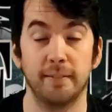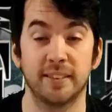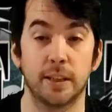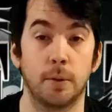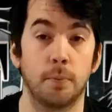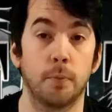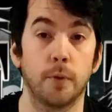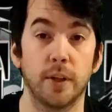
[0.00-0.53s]

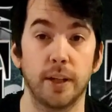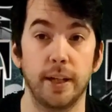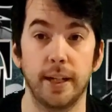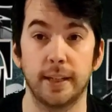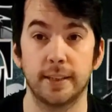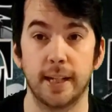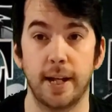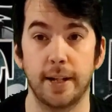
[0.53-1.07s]
So I'm really
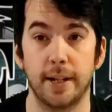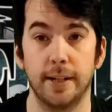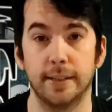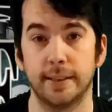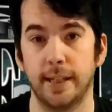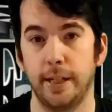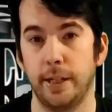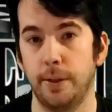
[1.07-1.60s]
excited to
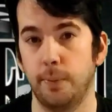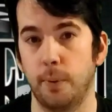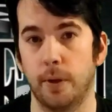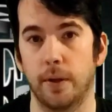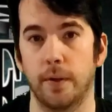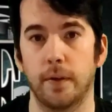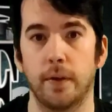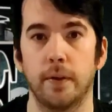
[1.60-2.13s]
see
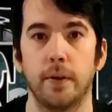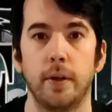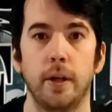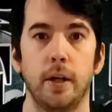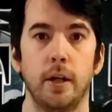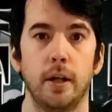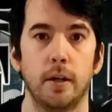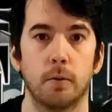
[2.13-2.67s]
where the
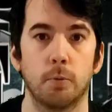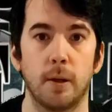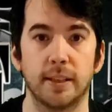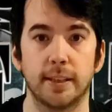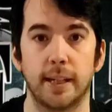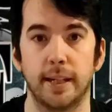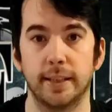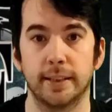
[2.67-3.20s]

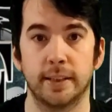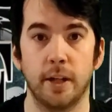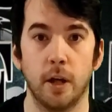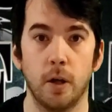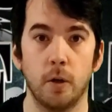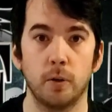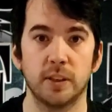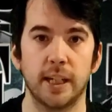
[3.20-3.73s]
rest of this
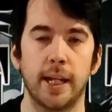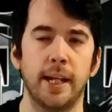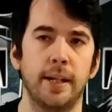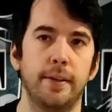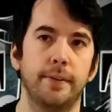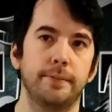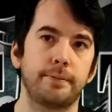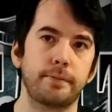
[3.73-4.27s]
goes
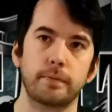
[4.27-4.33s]
and